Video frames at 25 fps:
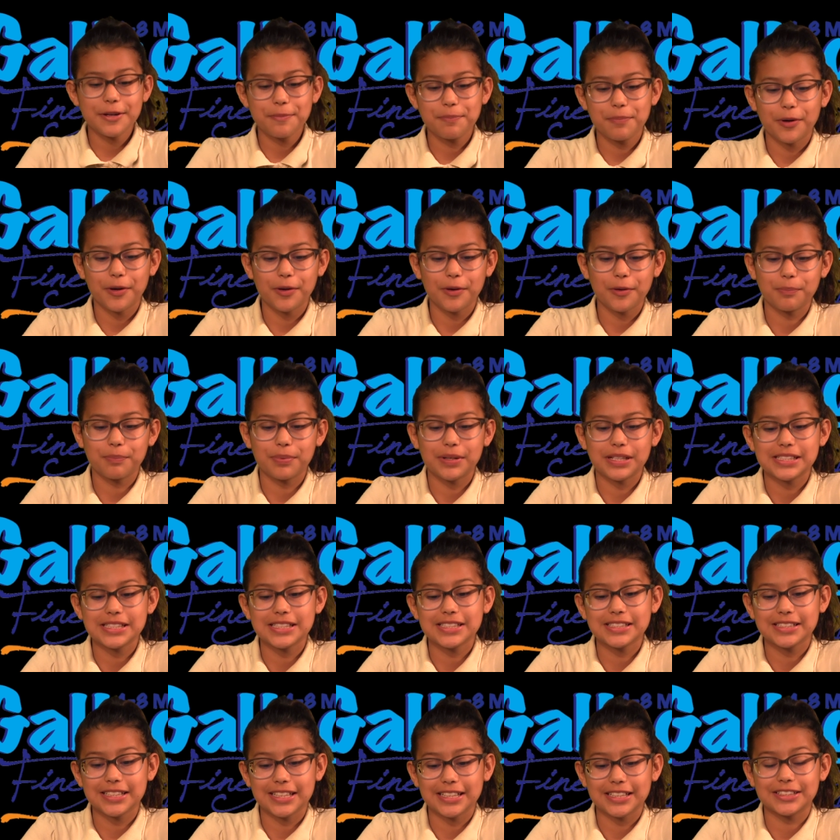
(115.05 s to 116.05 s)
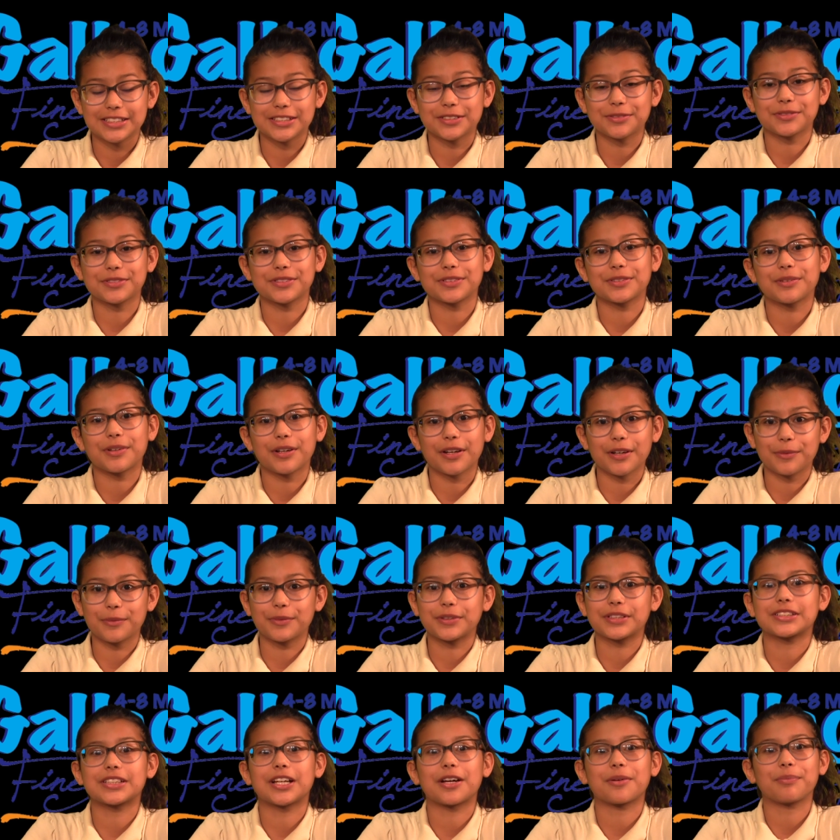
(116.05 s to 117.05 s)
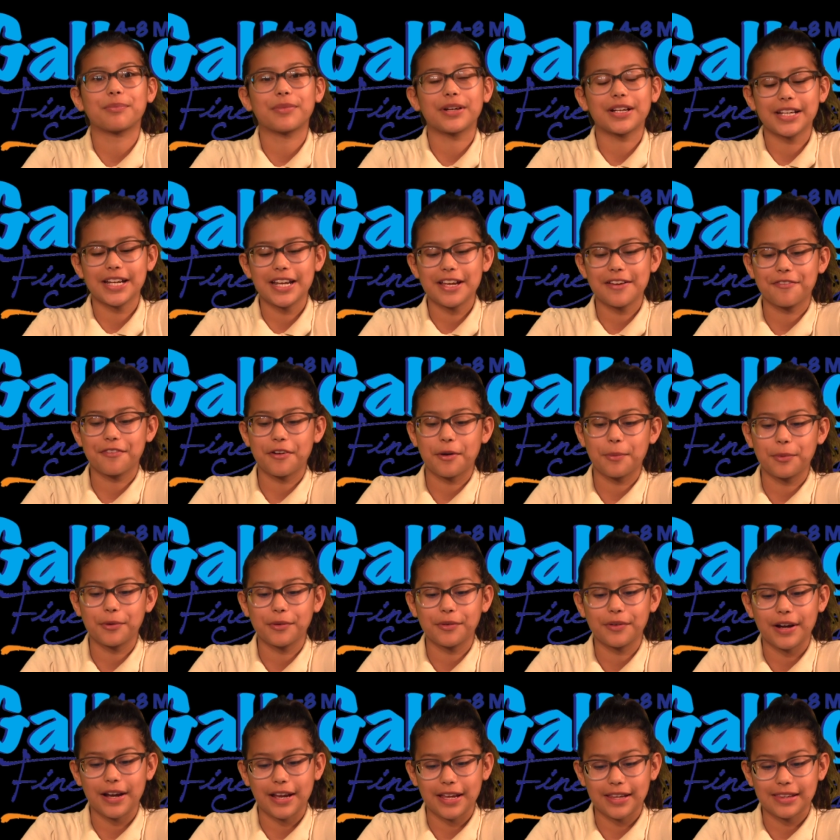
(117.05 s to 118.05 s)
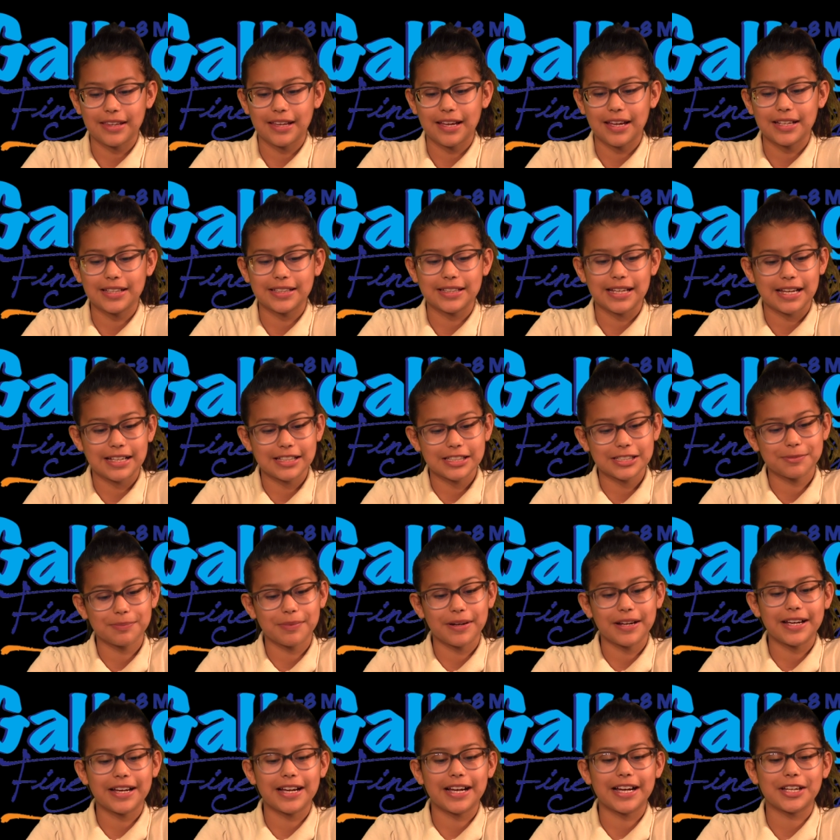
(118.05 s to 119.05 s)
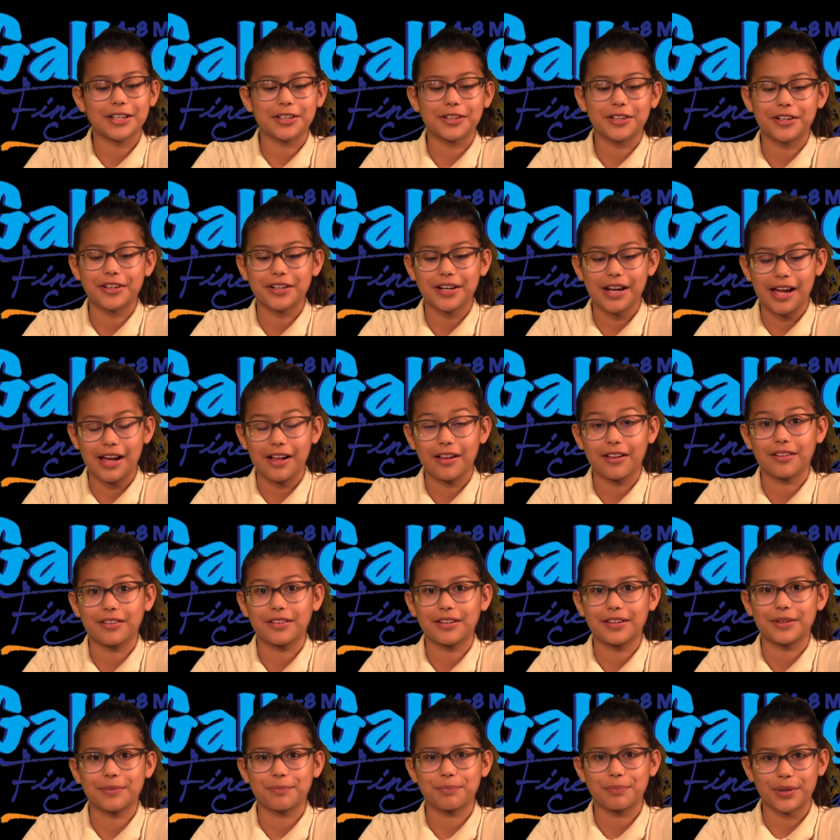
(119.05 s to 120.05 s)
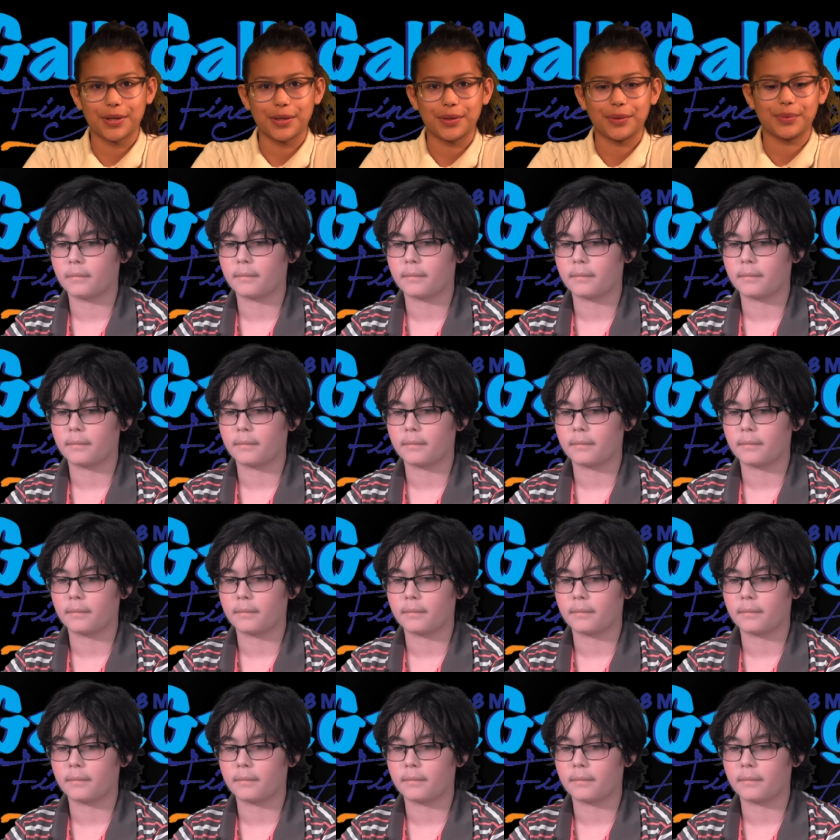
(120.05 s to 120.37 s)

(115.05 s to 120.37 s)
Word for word: poem presentation was on Monday, February 8th and danced by Edgar Allan Poe.